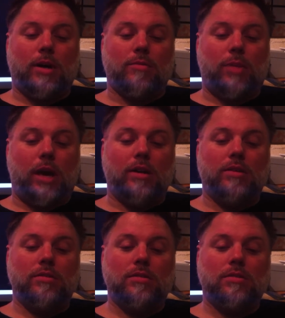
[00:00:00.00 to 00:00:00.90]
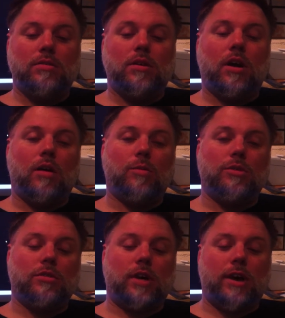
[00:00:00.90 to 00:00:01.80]
my companion,
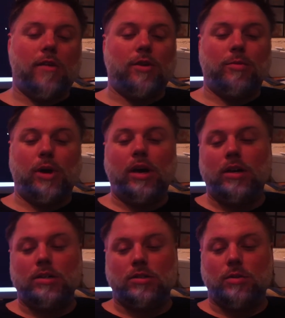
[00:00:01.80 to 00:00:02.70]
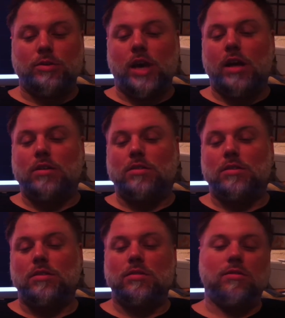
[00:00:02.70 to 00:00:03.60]
which is like having a pet in Star Wars
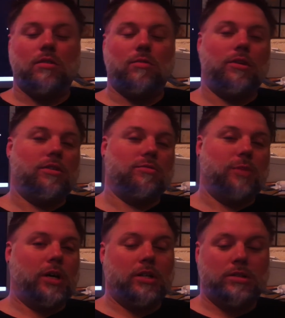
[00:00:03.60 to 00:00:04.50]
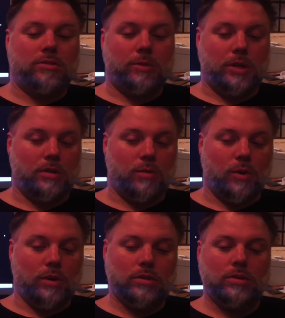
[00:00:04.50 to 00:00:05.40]
Galaxies or one of those buddies from Guild
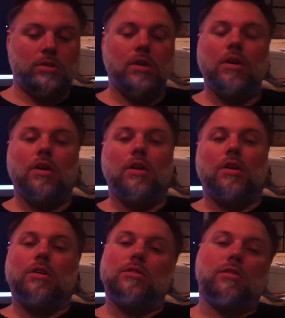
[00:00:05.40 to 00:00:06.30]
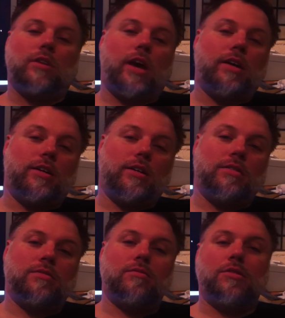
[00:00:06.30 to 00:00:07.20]
Wars. So it's handy
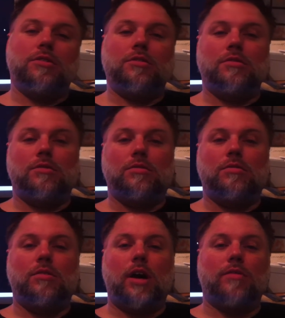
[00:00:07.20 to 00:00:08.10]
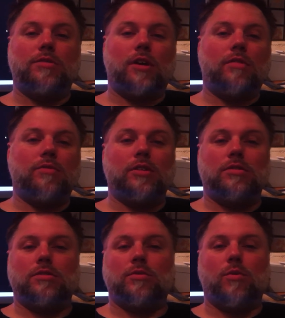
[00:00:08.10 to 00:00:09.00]
when you have stuff that
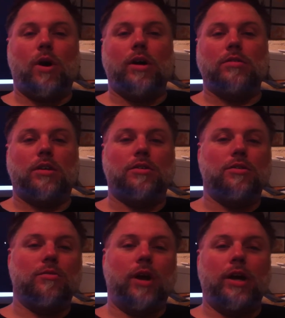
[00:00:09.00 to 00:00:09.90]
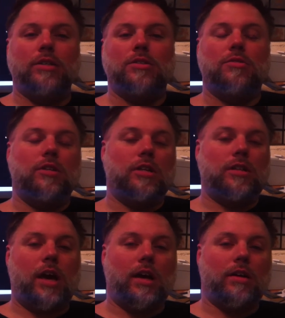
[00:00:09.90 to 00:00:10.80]
just requires, like, you're ranged, you need a
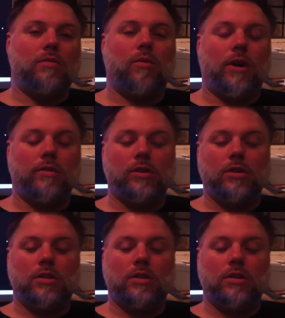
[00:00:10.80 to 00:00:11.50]
tank, whatever.